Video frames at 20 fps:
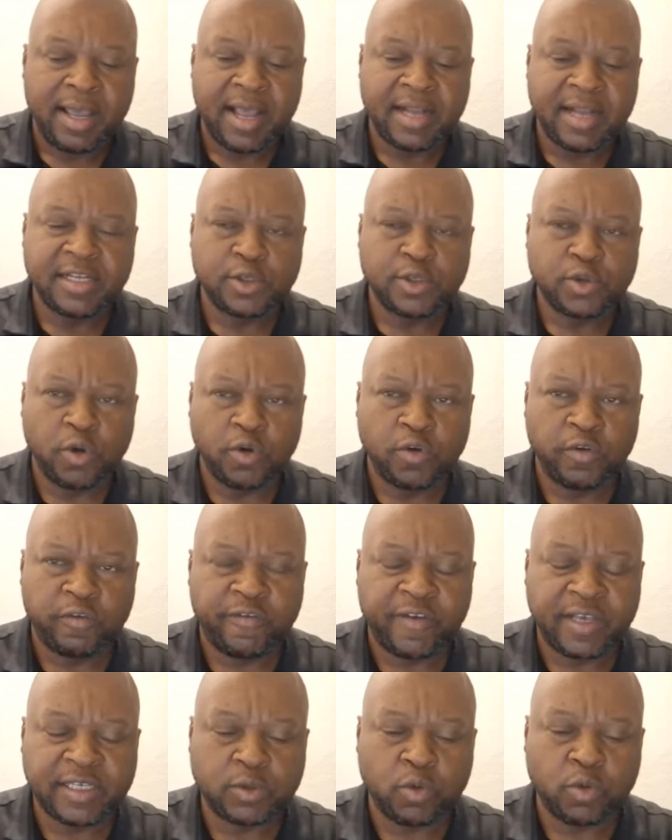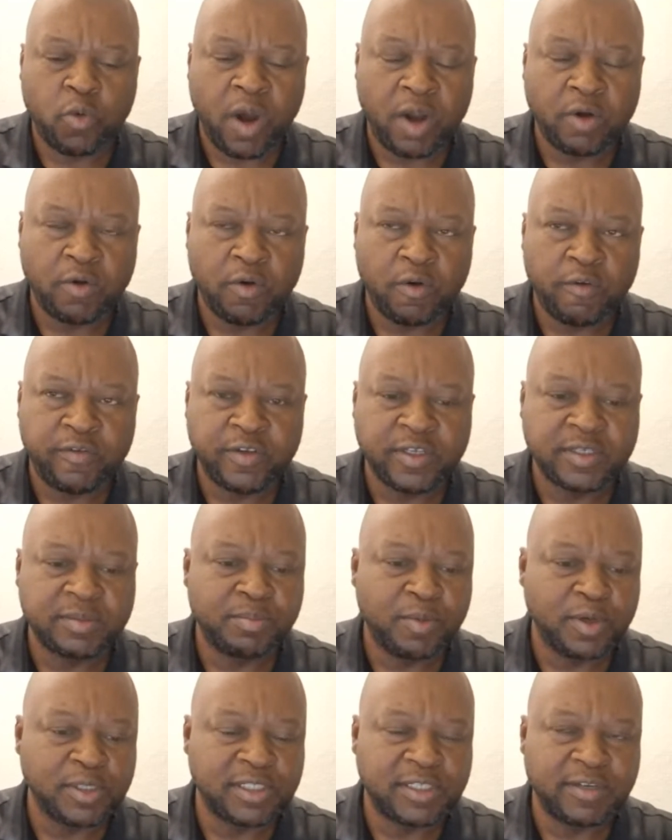and he's going to face one of his
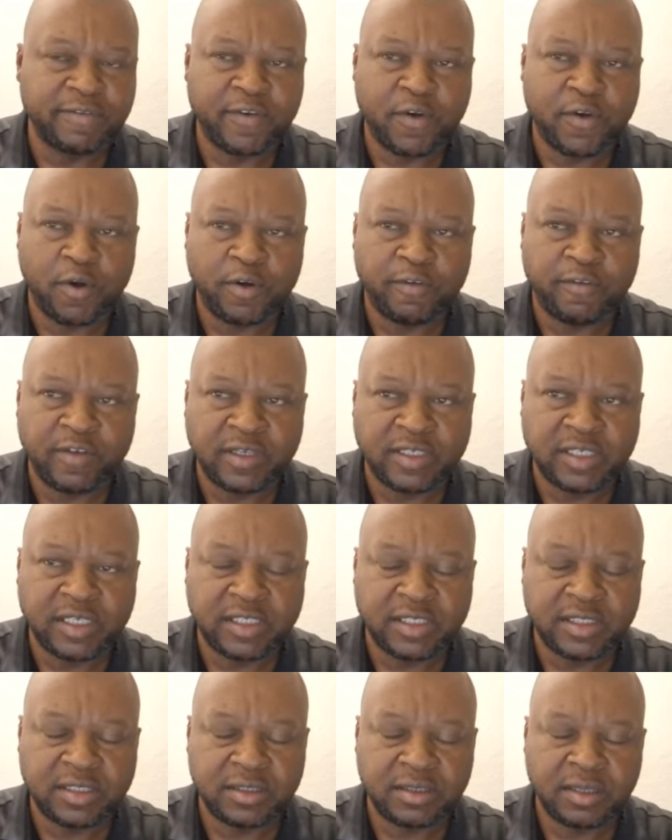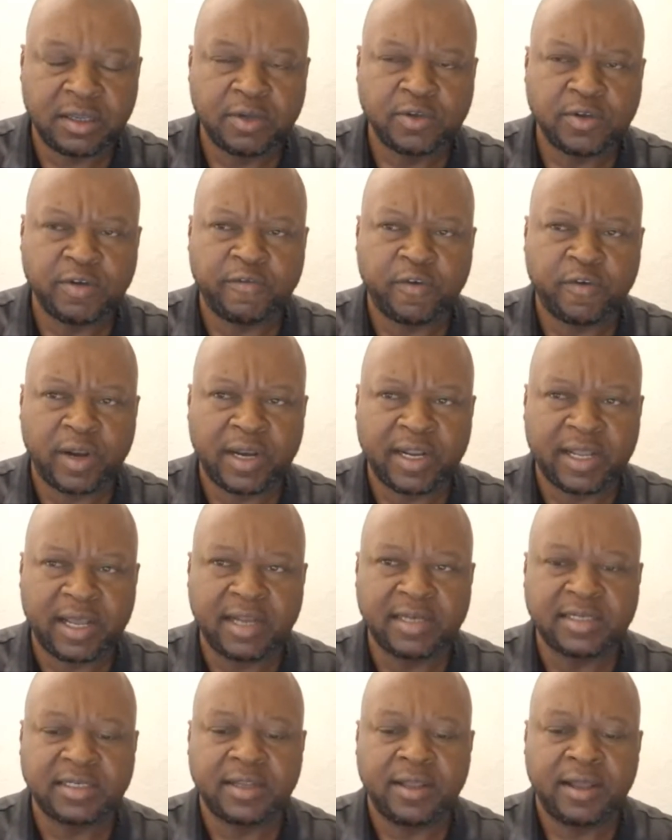most difficult visits to a foreign
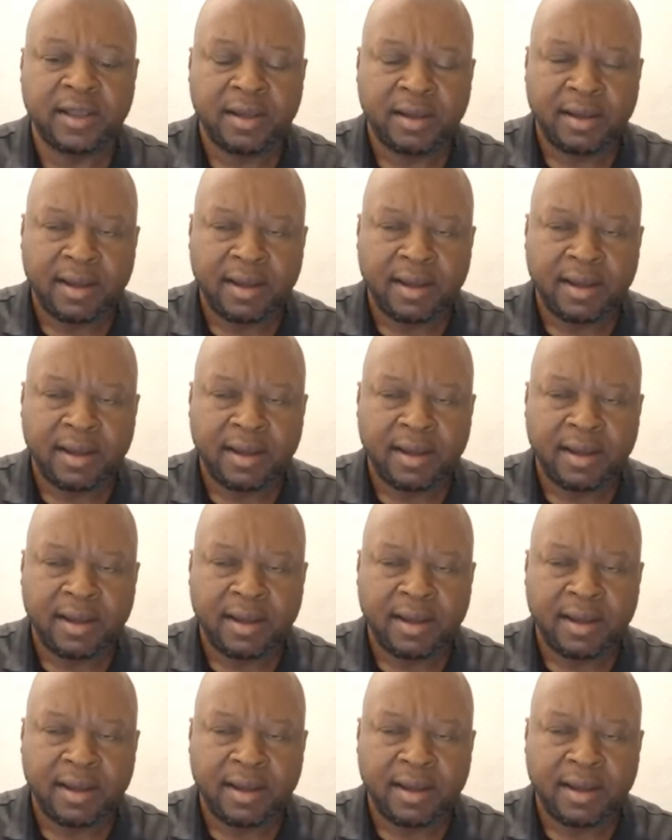country.